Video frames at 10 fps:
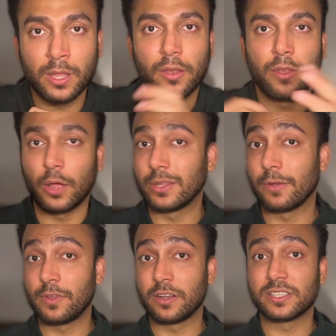Now
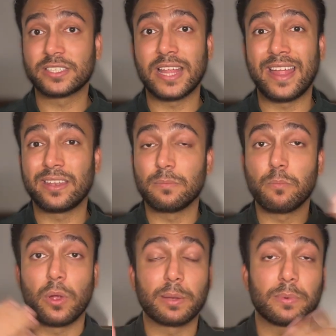that we understand
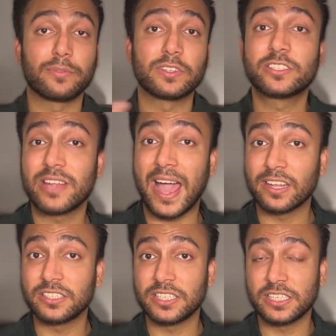multiple different
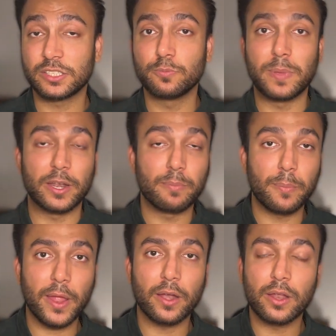strategies to better
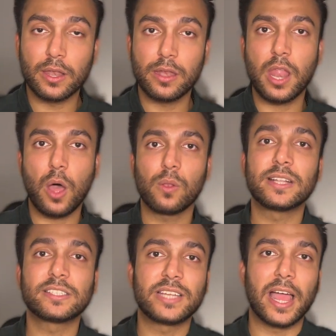prepare, now
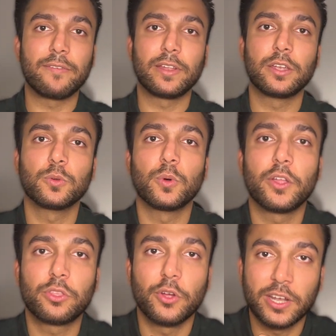let's dive into a
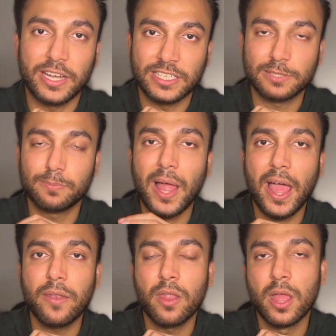30 days
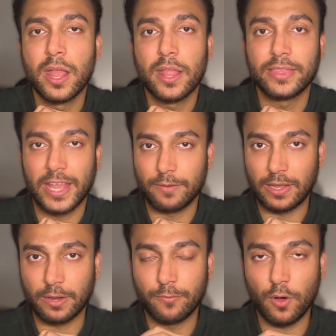plan that we
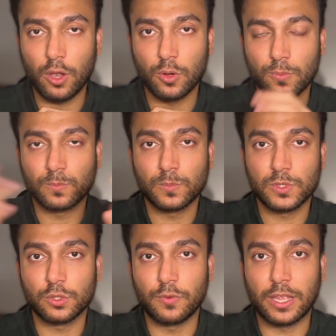can follow
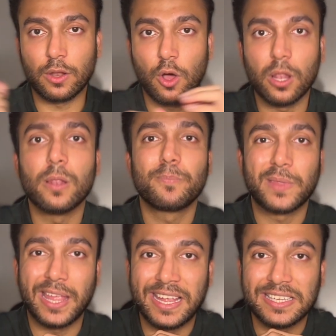so we can all
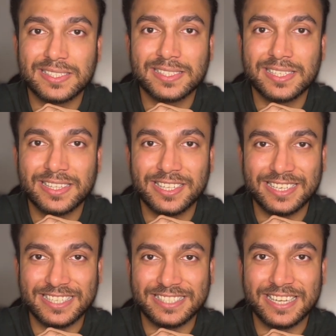ace the listening